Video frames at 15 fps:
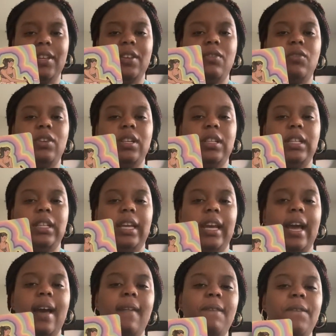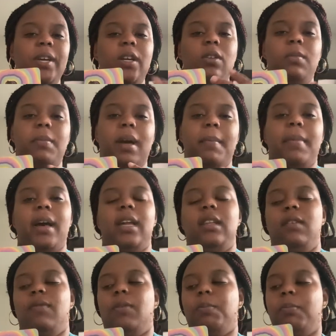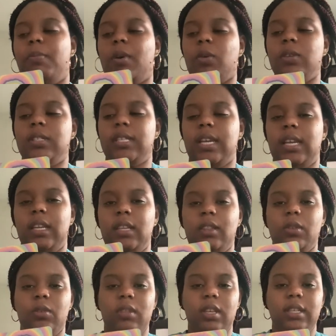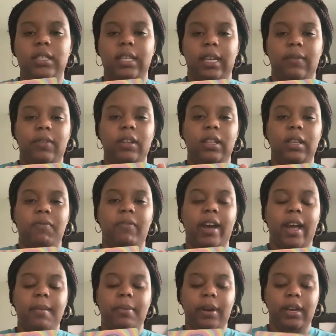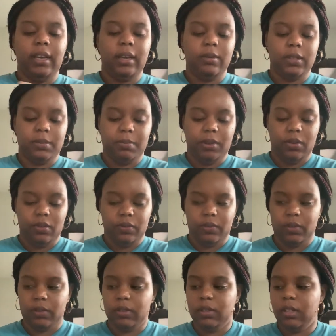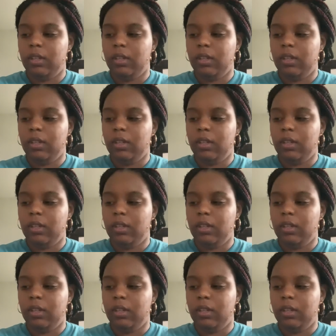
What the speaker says: It really, like, I felt my body pulsating through this, like, really vibrating. It was beautiful.